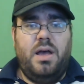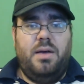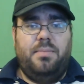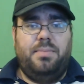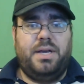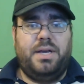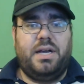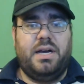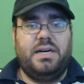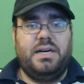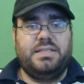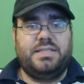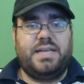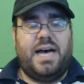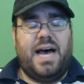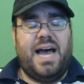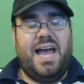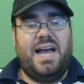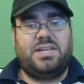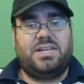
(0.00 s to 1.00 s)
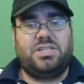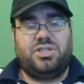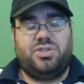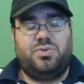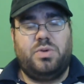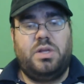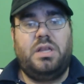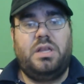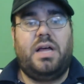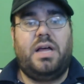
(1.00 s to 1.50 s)
because I actually
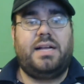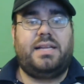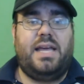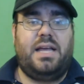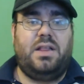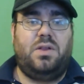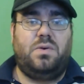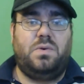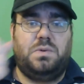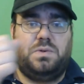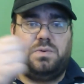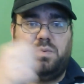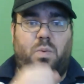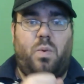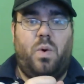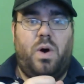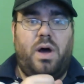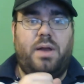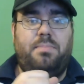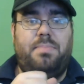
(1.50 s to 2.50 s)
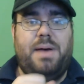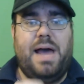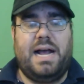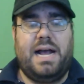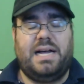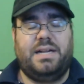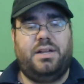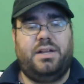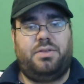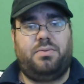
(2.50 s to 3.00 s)
really liked Halo Wars 1
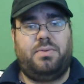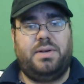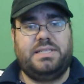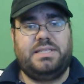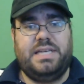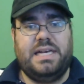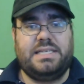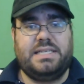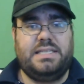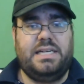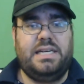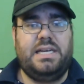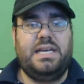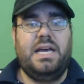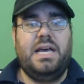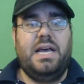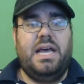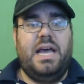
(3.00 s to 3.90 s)
back on the 360,